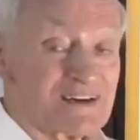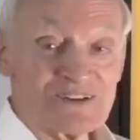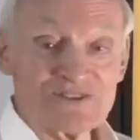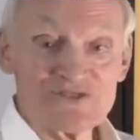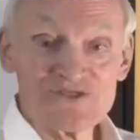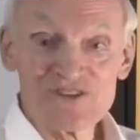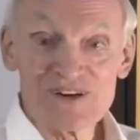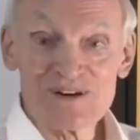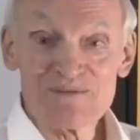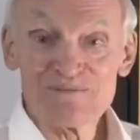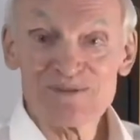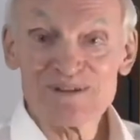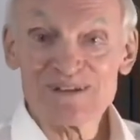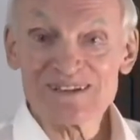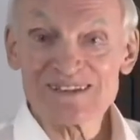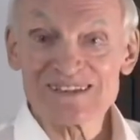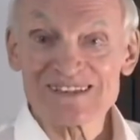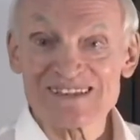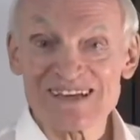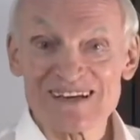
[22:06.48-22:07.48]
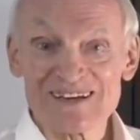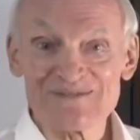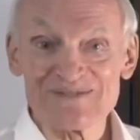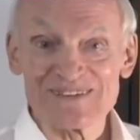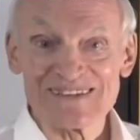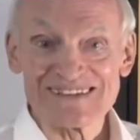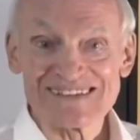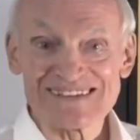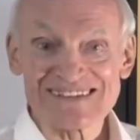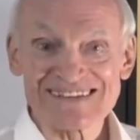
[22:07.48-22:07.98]
jumbled
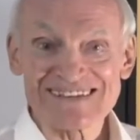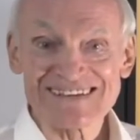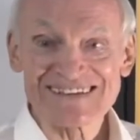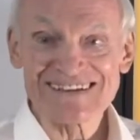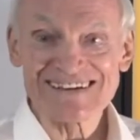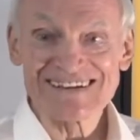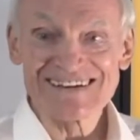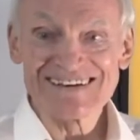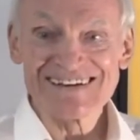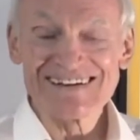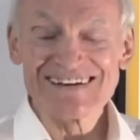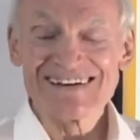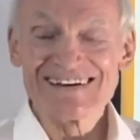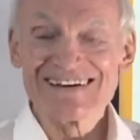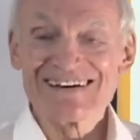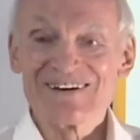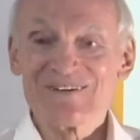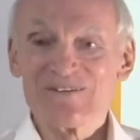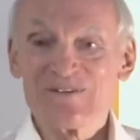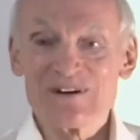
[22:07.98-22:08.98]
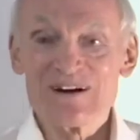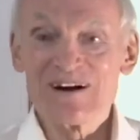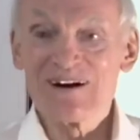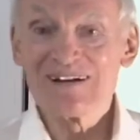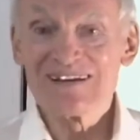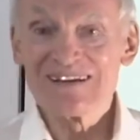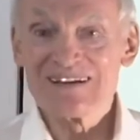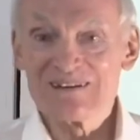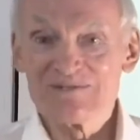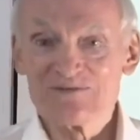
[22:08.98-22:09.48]
segments. We all
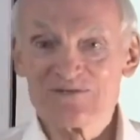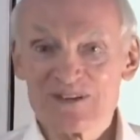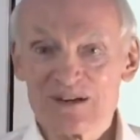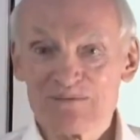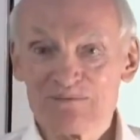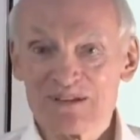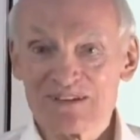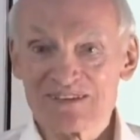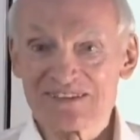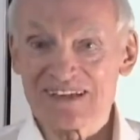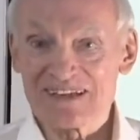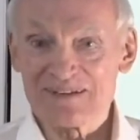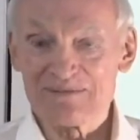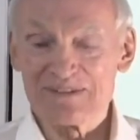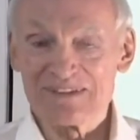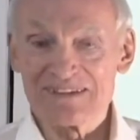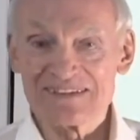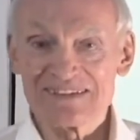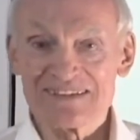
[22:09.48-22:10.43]
love jumbled segments.